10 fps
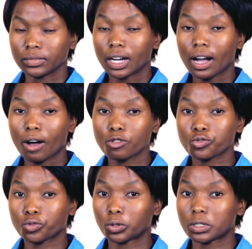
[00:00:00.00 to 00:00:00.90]

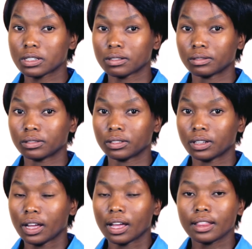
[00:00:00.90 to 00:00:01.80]
House rules:
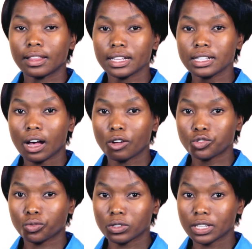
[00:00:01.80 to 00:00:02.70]
these
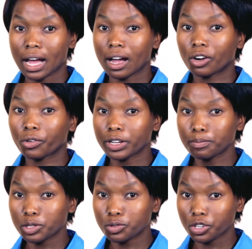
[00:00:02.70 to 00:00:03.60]
house rules are agreed
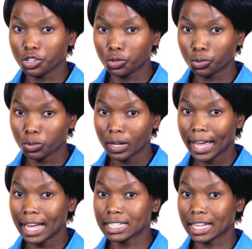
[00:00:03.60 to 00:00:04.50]
between you
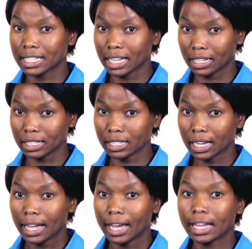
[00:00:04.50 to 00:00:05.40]
as a tenant
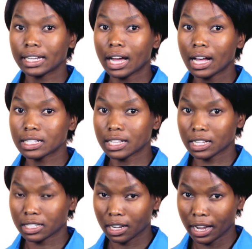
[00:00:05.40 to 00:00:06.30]
and us
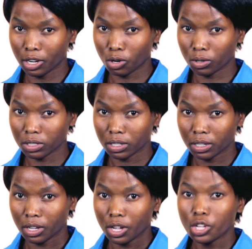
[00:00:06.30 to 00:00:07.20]
as the landlord.
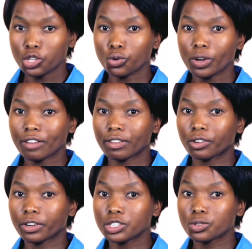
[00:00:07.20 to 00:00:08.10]
You have
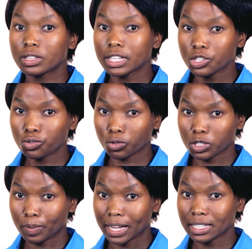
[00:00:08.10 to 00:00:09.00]
agreed to these
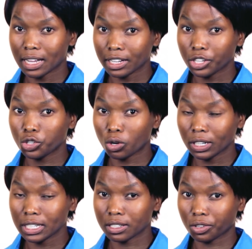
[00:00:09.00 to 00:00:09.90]
rules by signing your
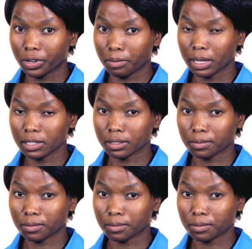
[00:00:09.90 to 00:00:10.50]
lease agreement.